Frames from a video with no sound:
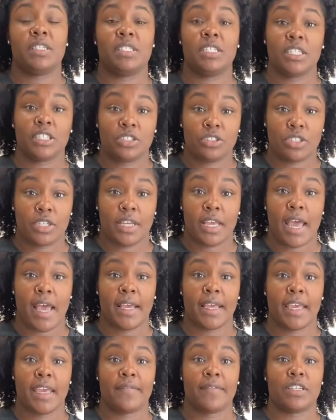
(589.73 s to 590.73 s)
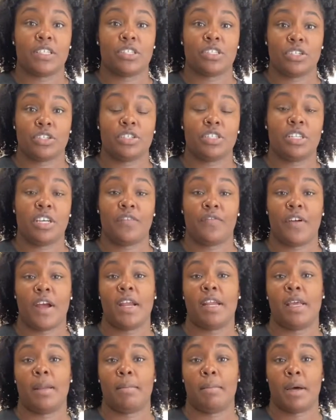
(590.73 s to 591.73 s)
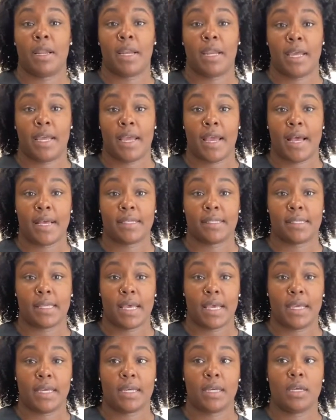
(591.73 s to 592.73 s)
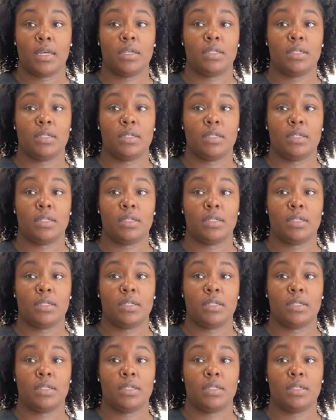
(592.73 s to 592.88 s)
District gave us Thursday, Friday, and Monday as like